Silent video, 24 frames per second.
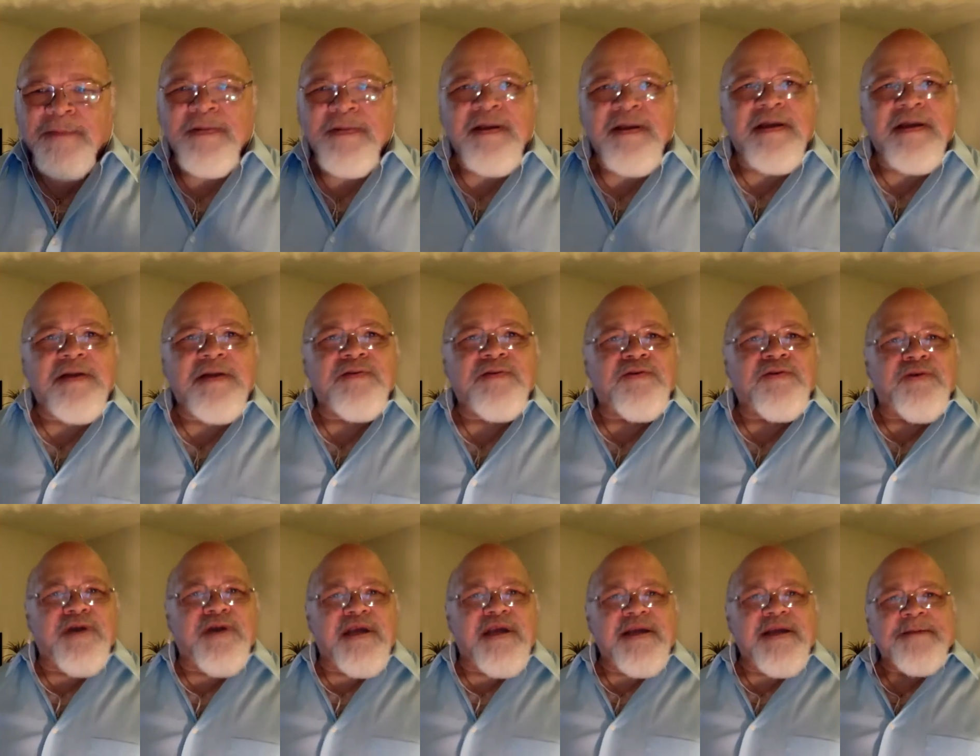in
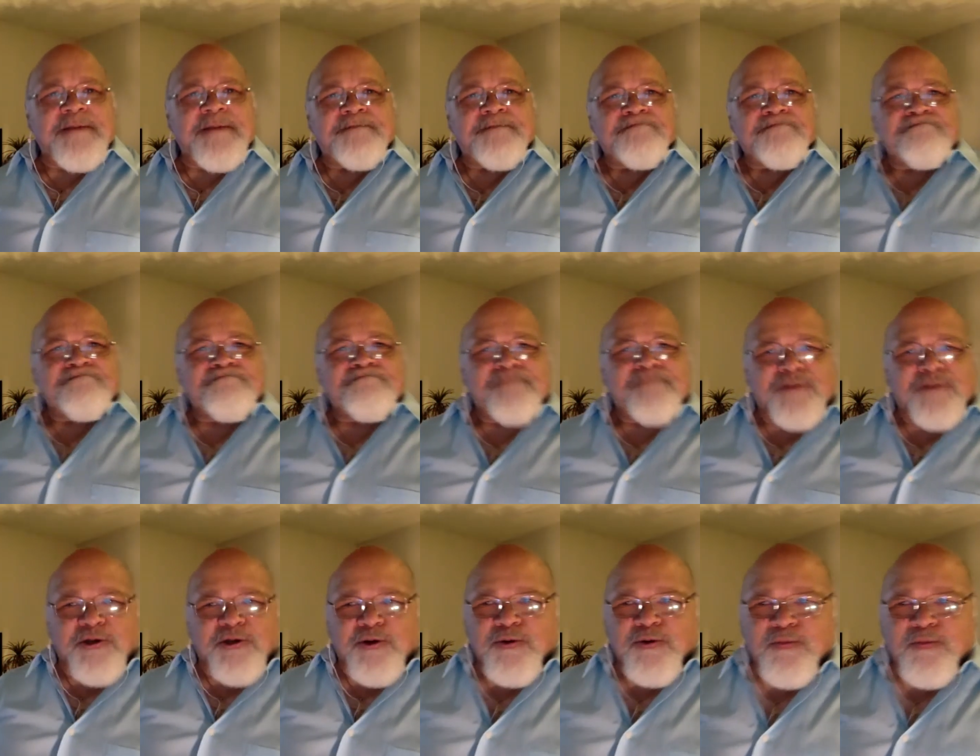3,
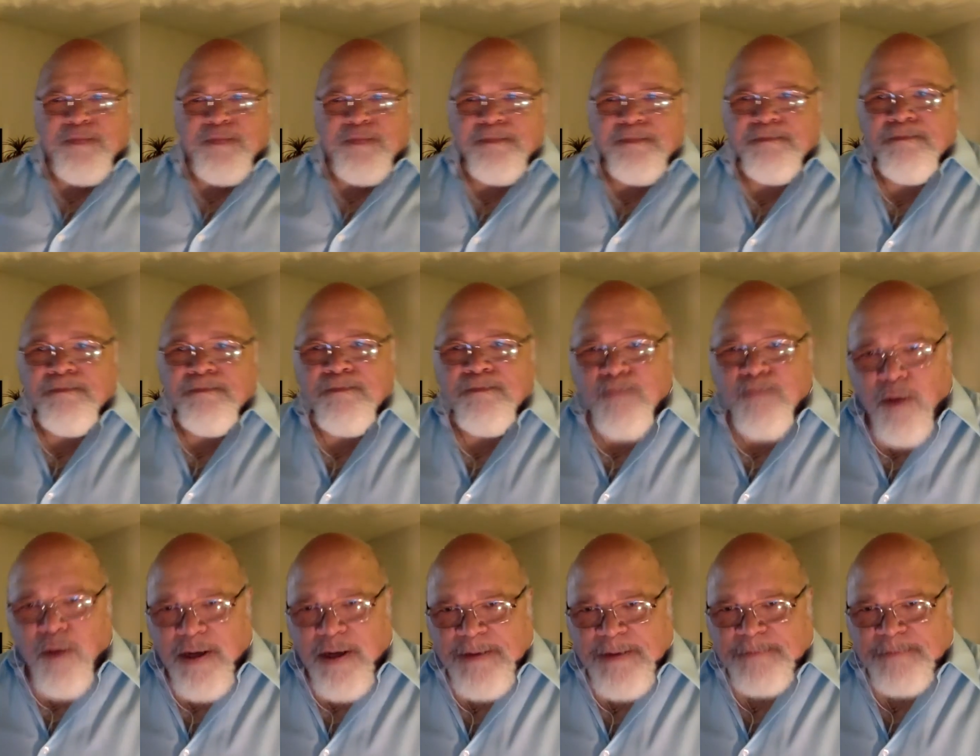2, 1.